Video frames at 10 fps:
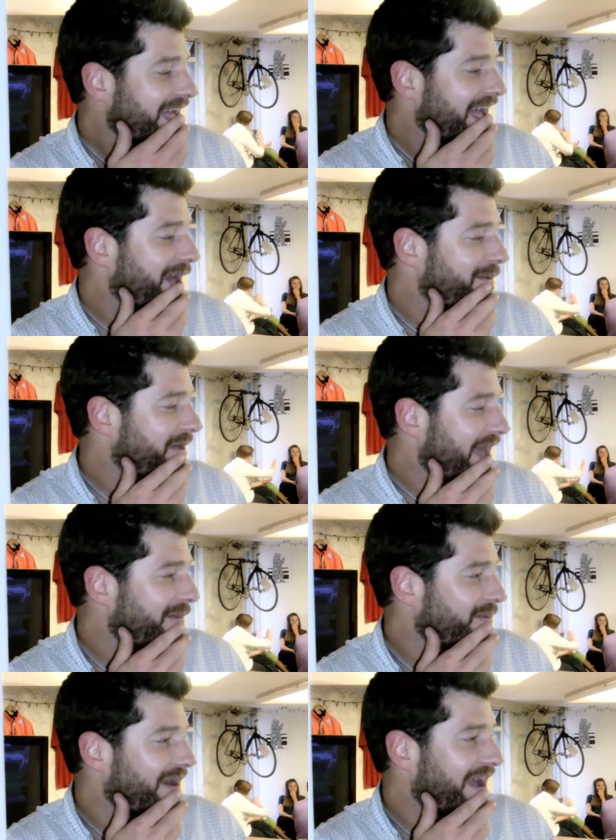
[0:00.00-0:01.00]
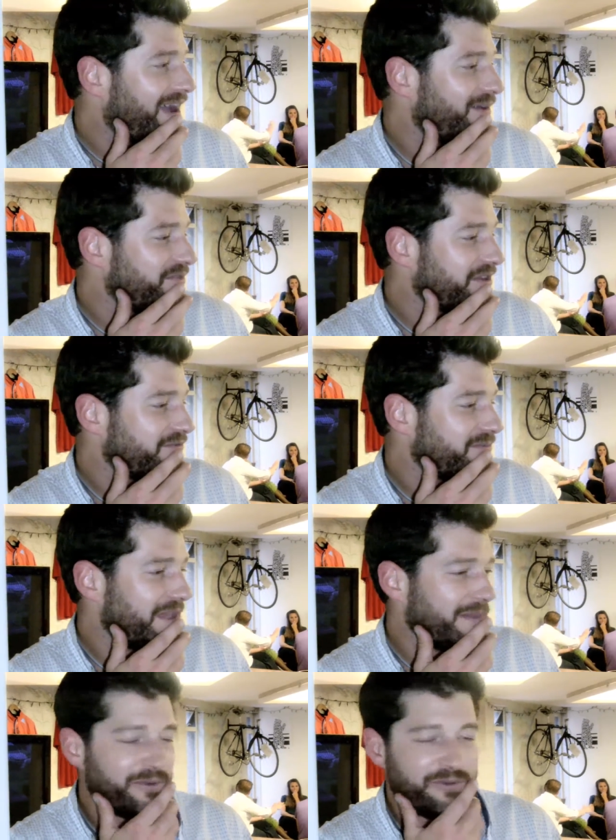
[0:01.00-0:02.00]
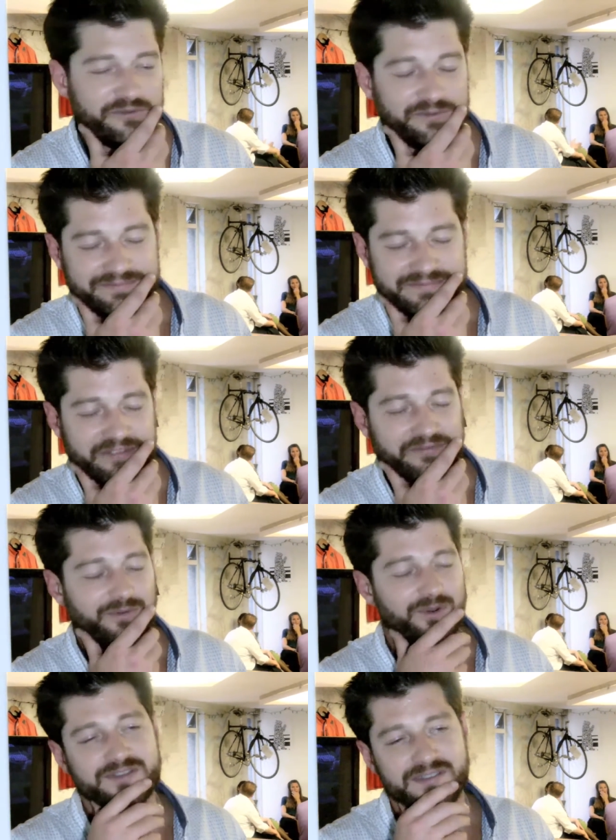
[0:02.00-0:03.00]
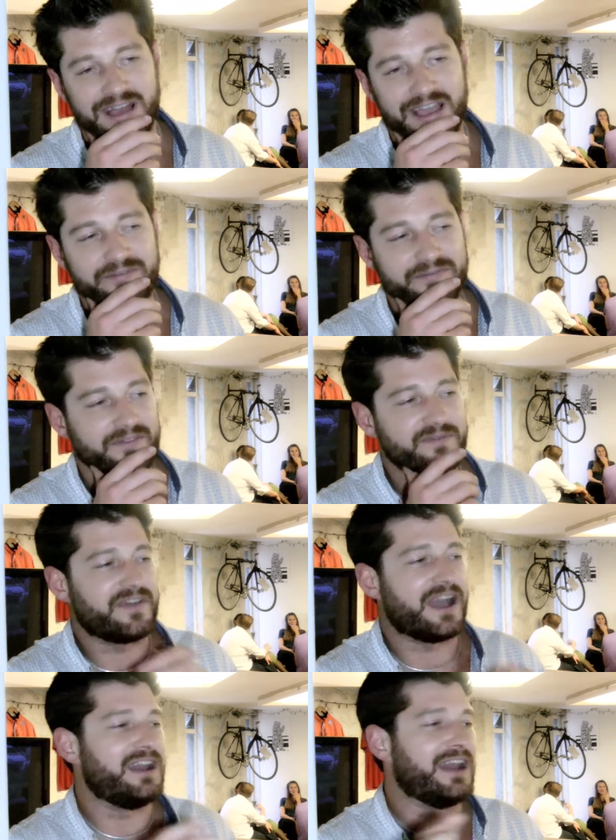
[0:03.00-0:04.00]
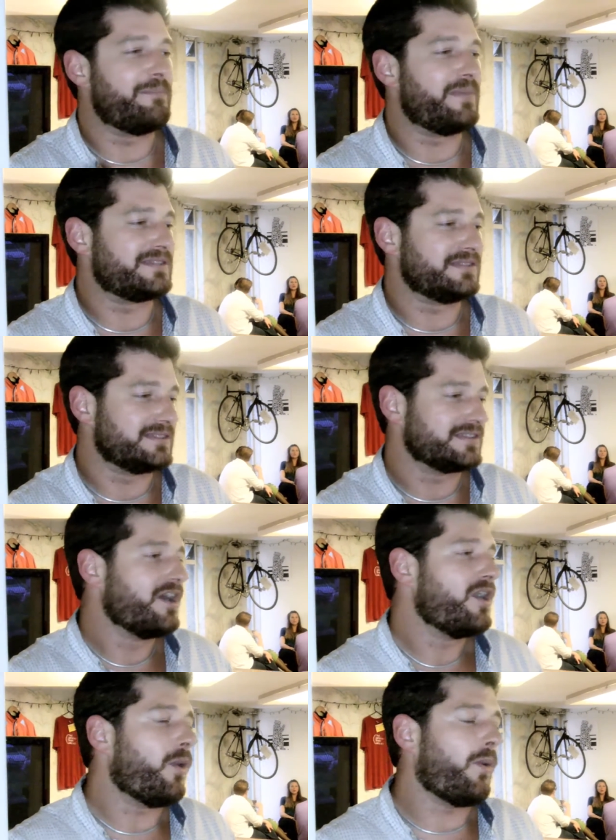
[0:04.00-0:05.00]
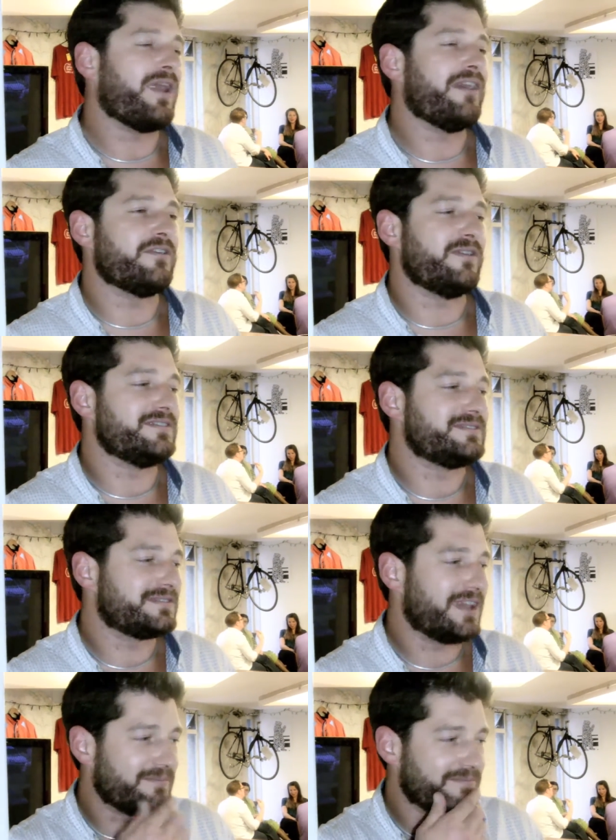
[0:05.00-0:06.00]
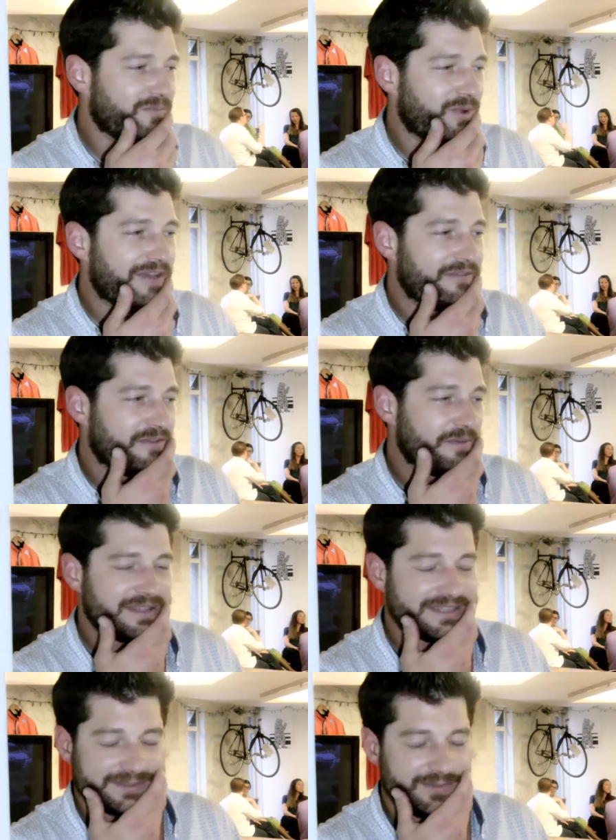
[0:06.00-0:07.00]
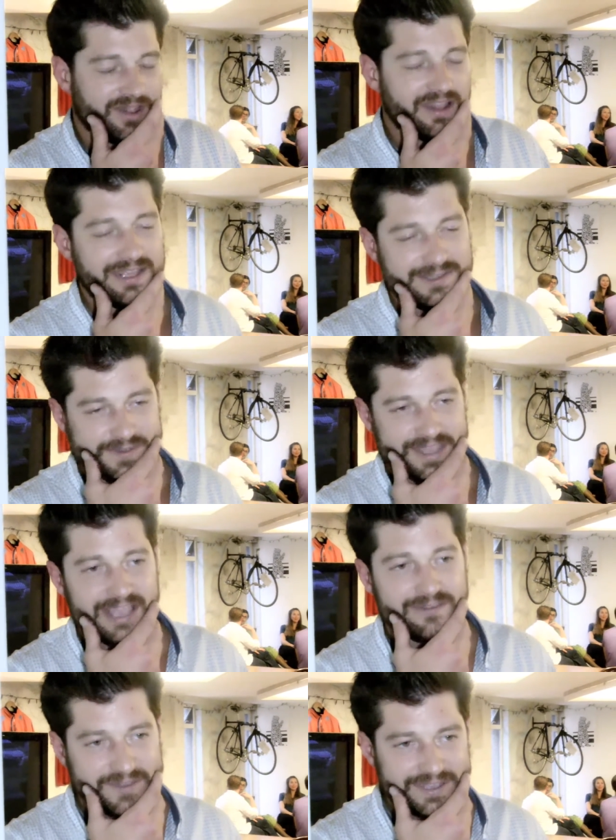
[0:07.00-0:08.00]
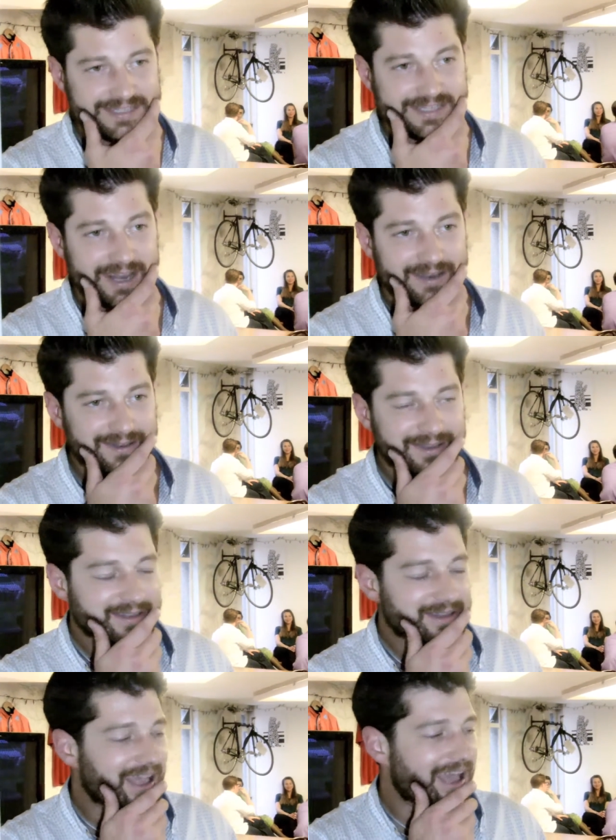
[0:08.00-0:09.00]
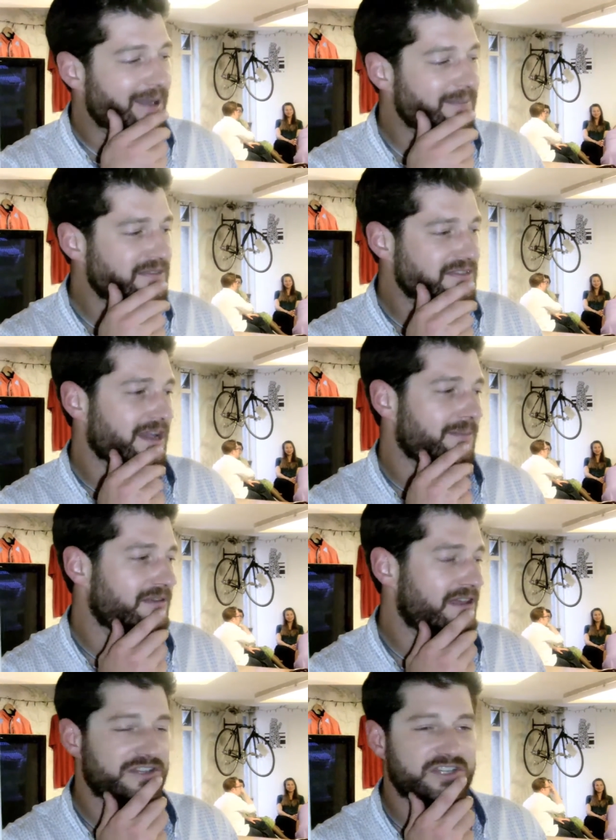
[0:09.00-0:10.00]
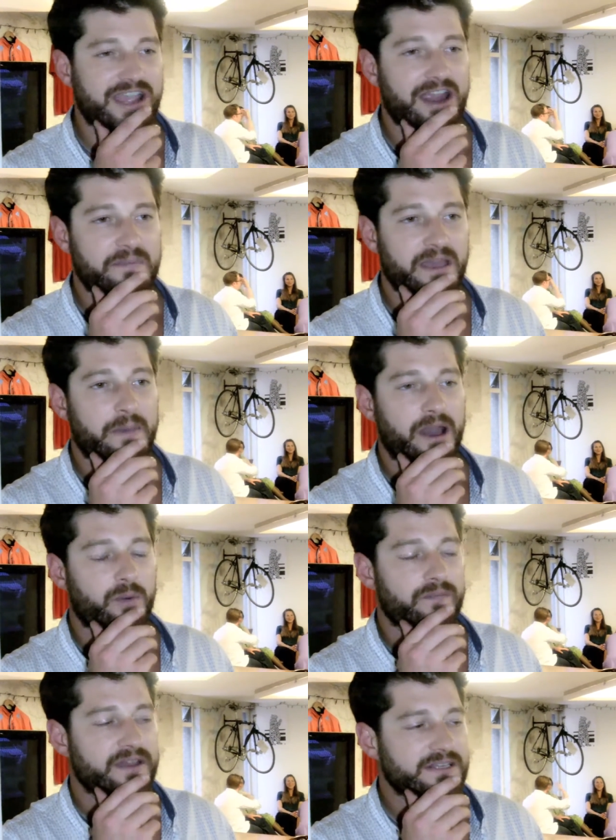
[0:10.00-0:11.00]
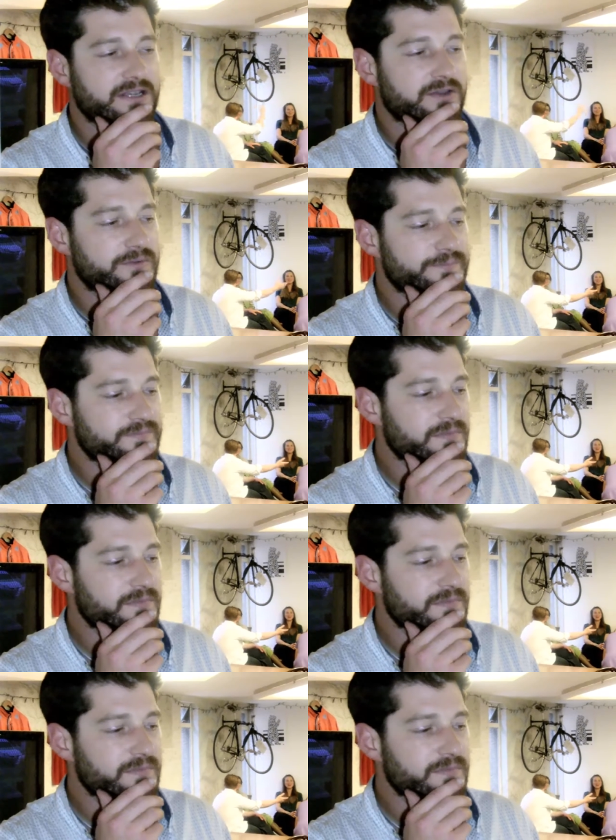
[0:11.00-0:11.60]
and we'll have different people from different walks of life and value-led business, or whatever is whatever the business model is for getting things done, to come and share a bit about what they do.